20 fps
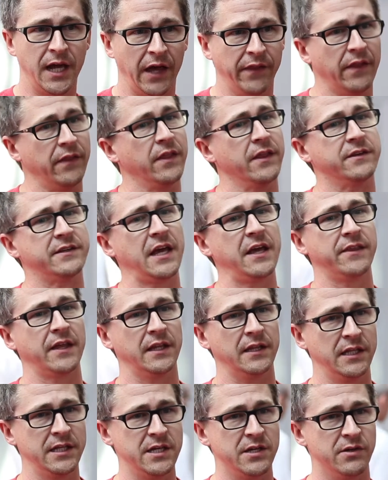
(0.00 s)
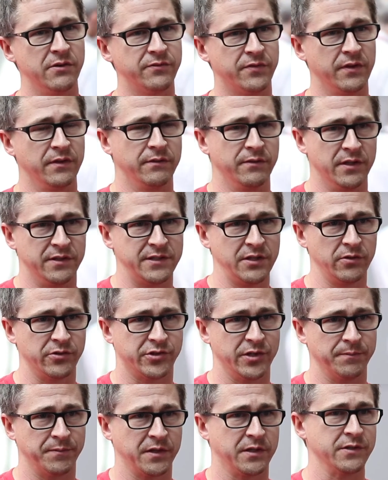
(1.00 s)
And then the day they leave the
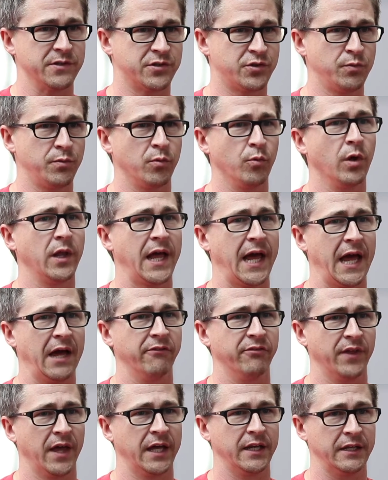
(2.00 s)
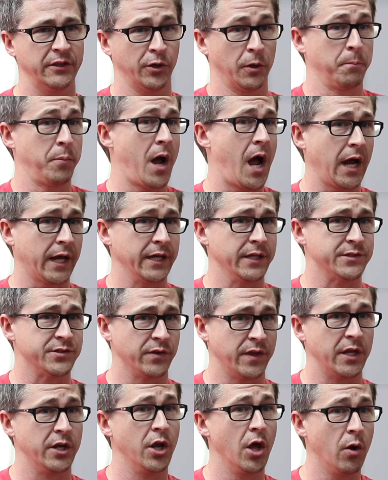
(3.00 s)
dealership, the consumer will have that in their pocket so
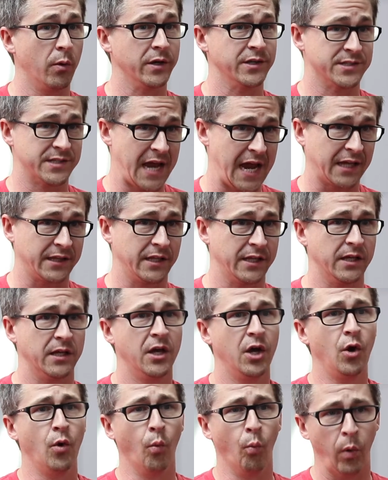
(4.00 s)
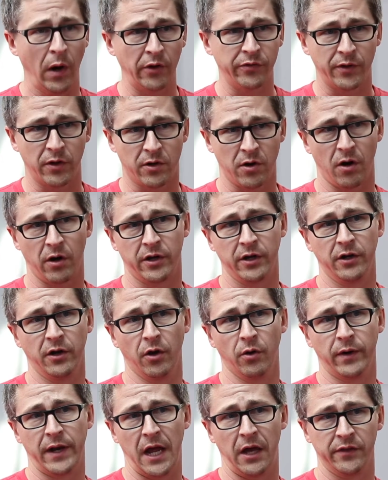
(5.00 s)
they know exactly where their car can
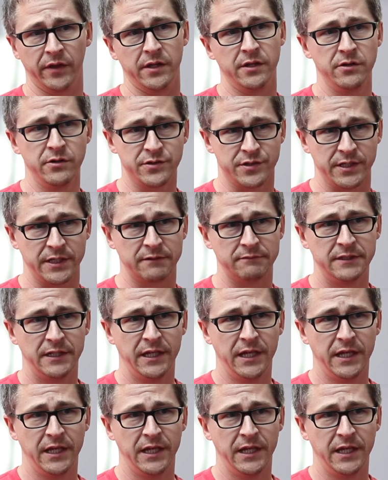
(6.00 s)
go and how they use it.